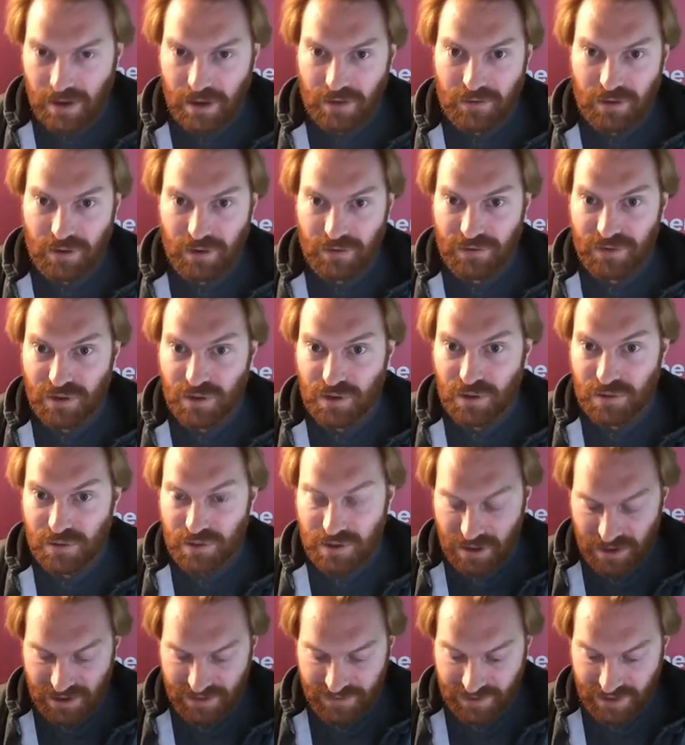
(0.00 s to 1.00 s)
got a few
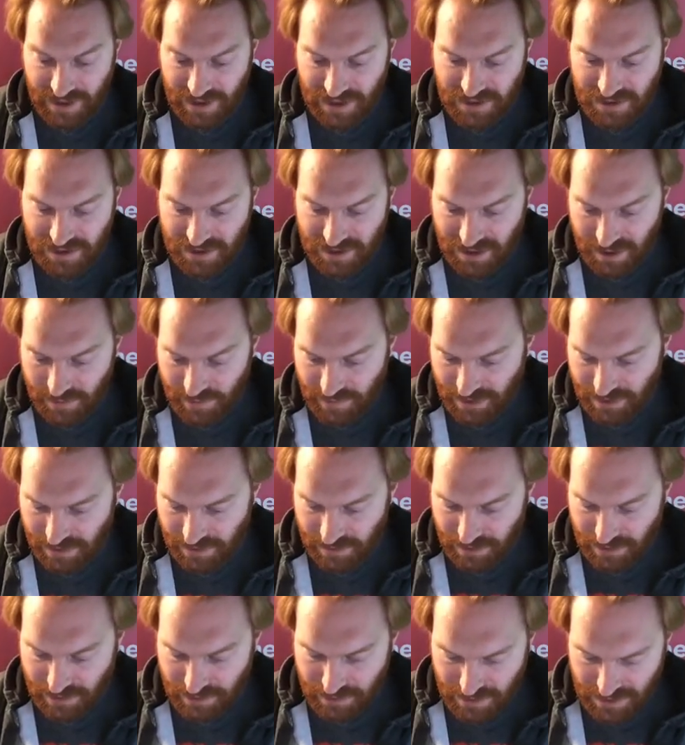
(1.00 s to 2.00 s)
notifications coming
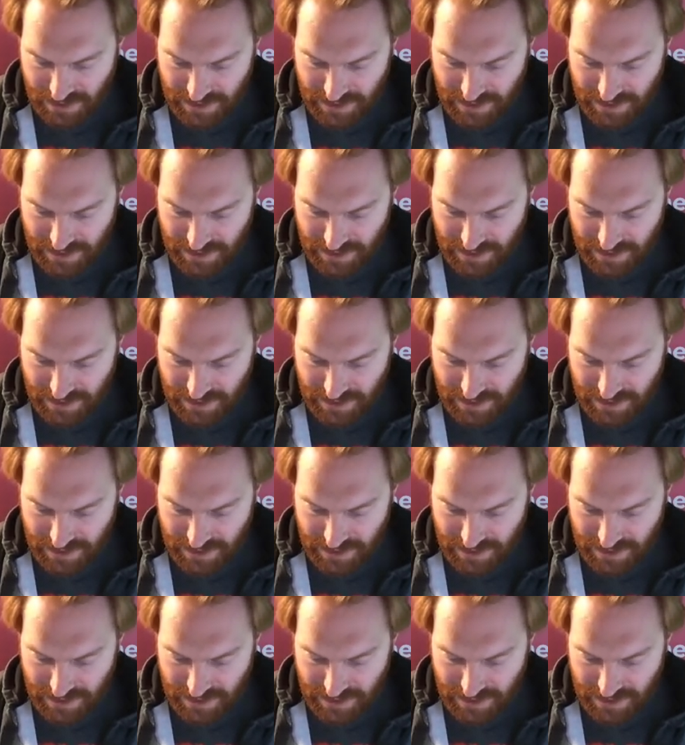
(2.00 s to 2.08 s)
through.